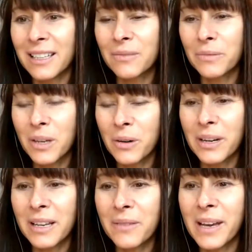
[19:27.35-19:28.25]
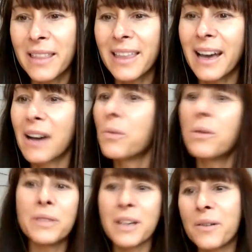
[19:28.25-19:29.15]
recording with that won't
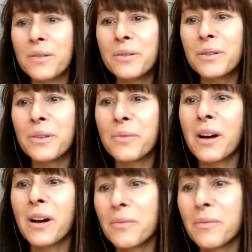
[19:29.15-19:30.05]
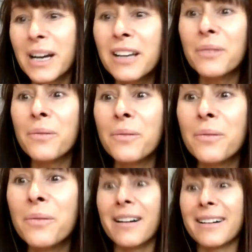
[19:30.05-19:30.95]
know who you are and where you are.